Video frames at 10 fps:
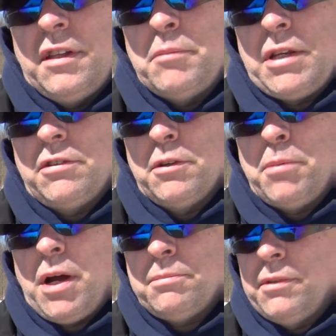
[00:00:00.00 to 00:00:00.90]
then make sure it
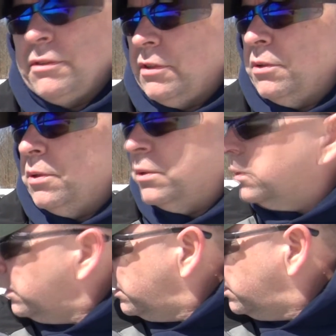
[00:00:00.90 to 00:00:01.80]
pops into the
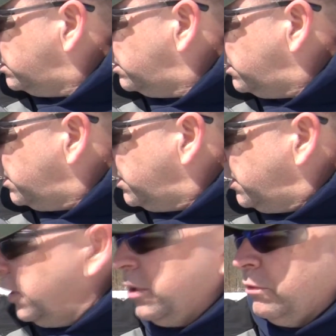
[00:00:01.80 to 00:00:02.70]
hole
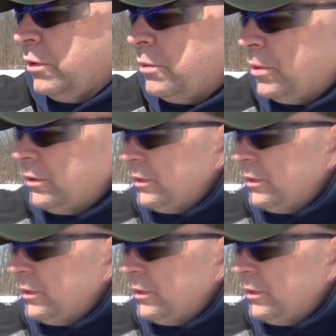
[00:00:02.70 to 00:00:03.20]
when you put it